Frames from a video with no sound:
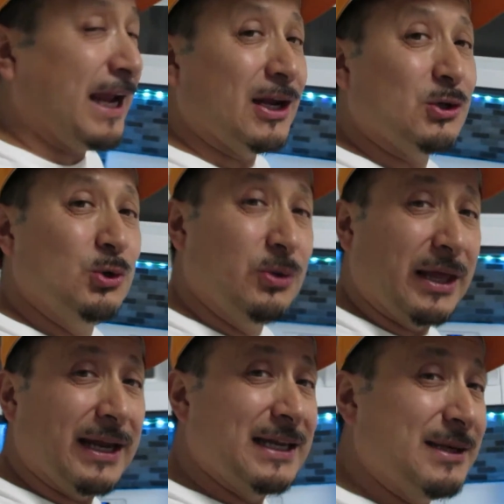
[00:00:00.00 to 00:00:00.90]
can't do
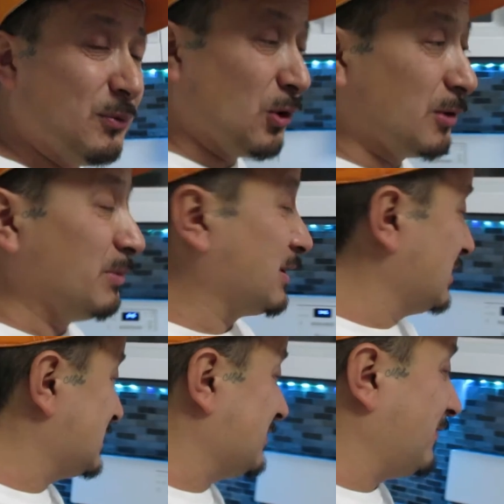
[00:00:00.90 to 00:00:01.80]
that anymore
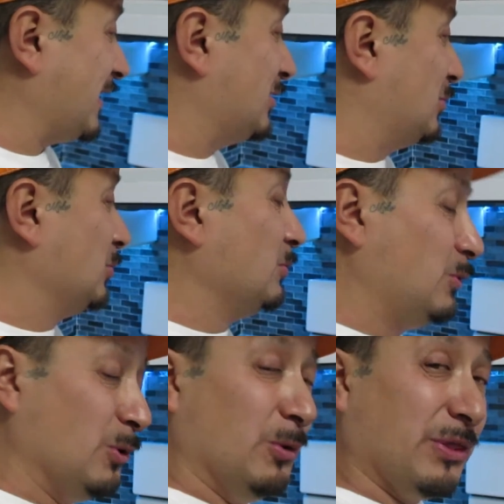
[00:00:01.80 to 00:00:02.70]
because if I do
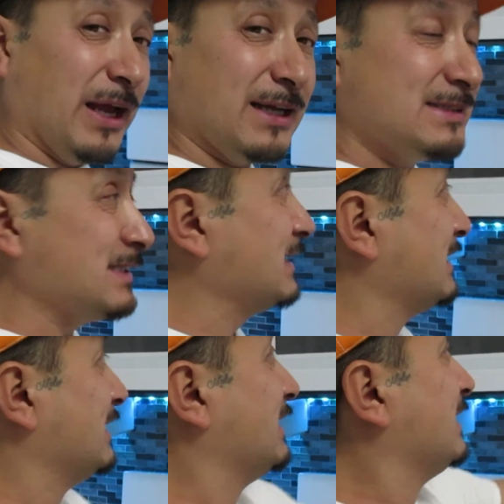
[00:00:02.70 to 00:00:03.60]
do that,
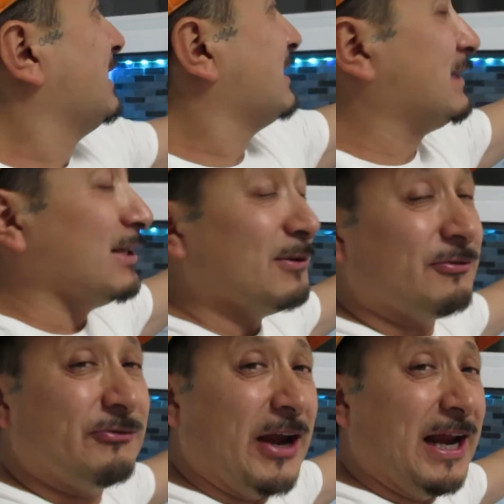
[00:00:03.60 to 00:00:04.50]
the
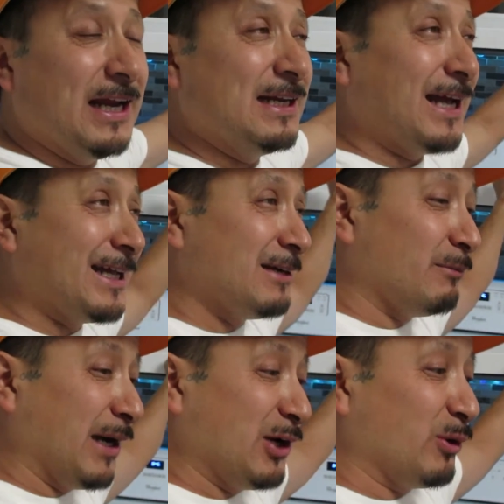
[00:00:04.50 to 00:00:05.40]
fan on the
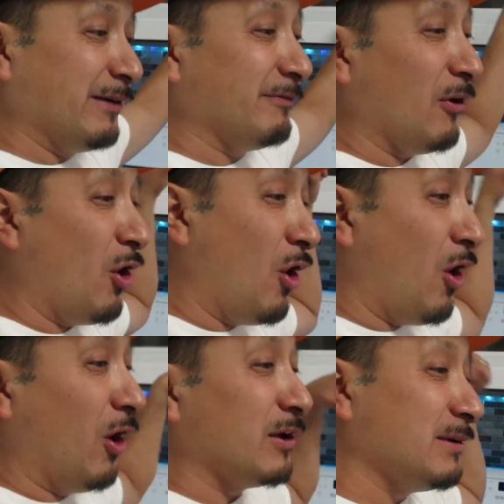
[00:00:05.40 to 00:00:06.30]
microwave
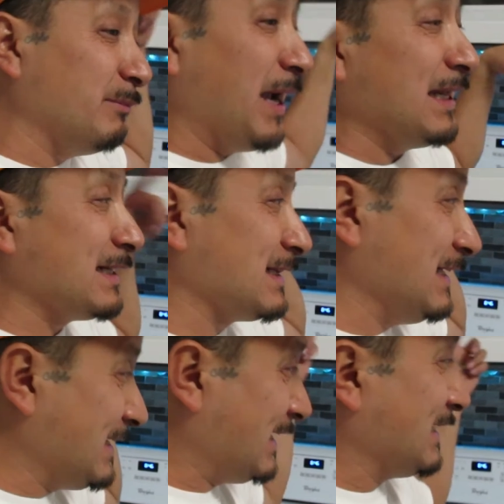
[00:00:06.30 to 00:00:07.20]

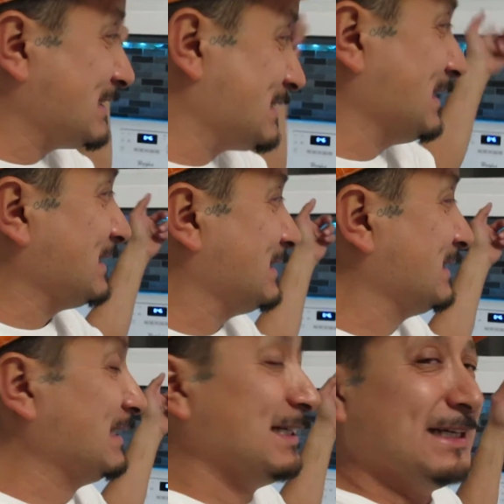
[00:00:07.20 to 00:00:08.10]
automatically kicks
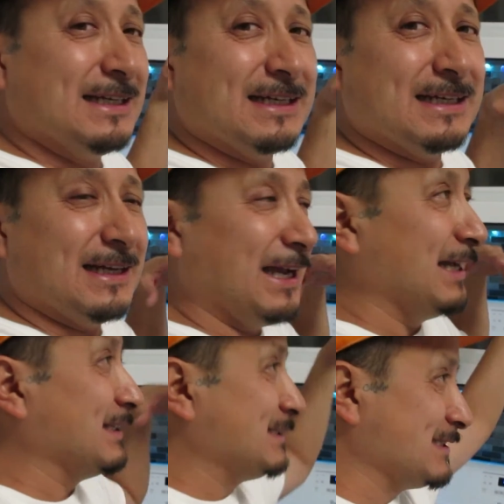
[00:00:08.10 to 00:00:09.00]
in
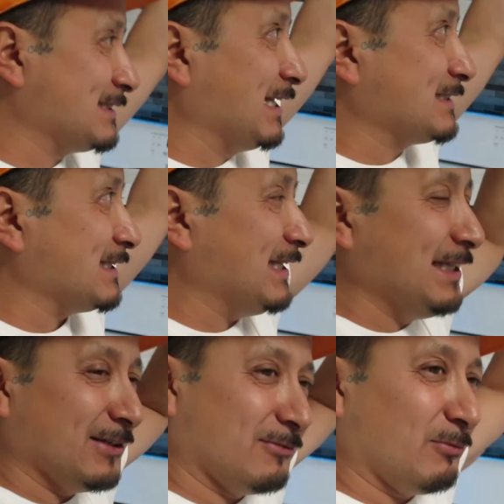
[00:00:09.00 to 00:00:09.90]
and it just takes the
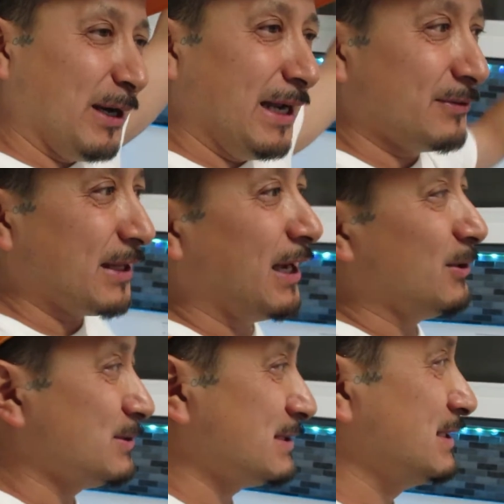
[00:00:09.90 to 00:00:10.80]
heat right out the
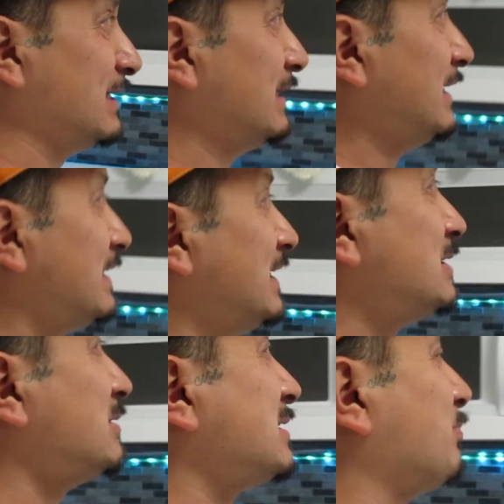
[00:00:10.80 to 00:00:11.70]
house.
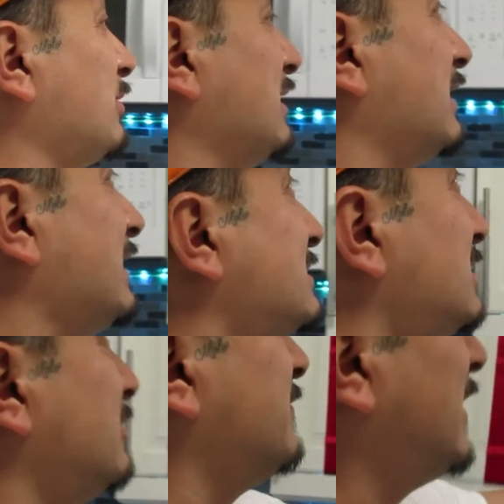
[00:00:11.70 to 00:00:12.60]
This was a pretty nice
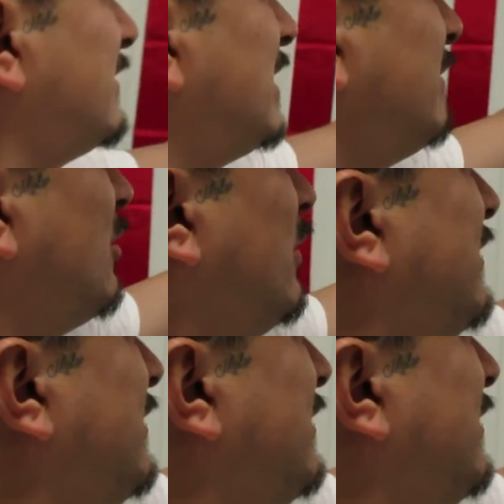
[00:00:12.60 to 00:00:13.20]
little find that my